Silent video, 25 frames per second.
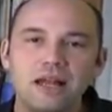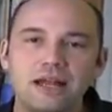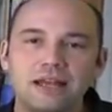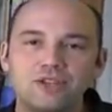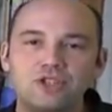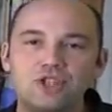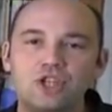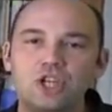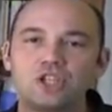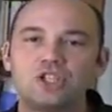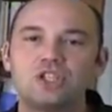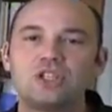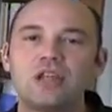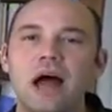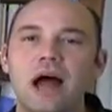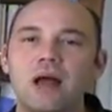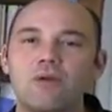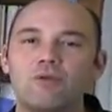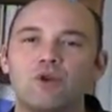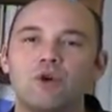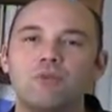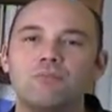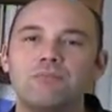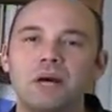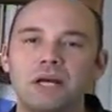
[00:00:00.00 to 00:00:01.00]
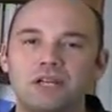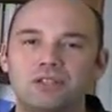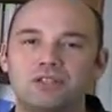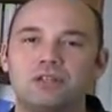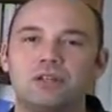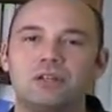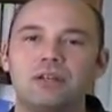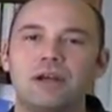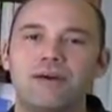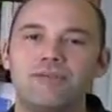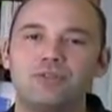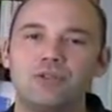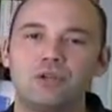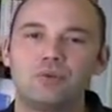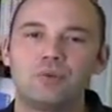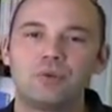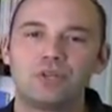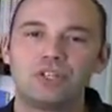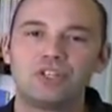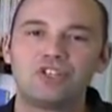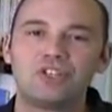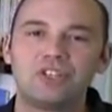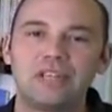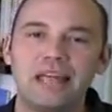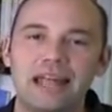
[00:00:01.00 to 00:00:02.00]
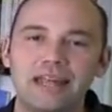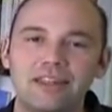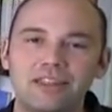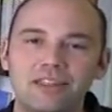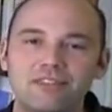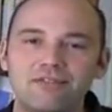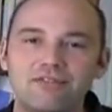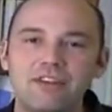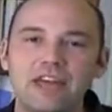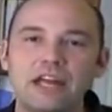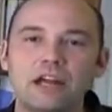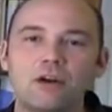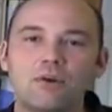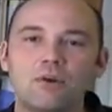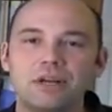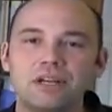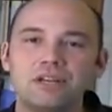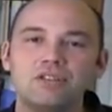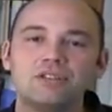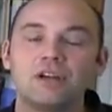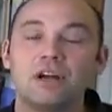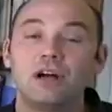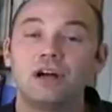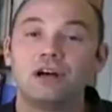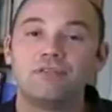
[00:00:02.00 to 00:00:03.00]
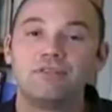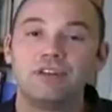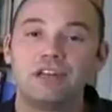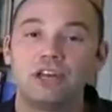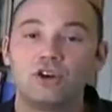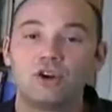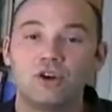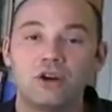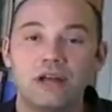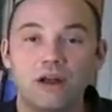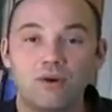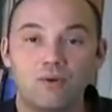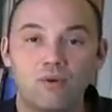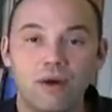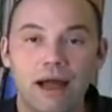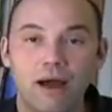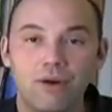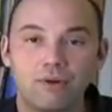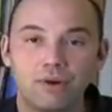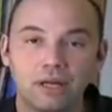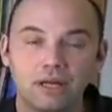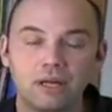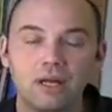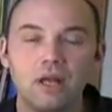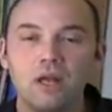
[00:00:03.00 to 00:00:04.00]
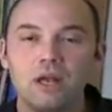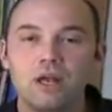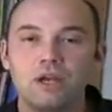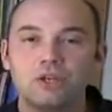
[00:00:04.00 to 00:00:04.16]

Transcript: is just not robust enough to withstand the vagaries of internet routing.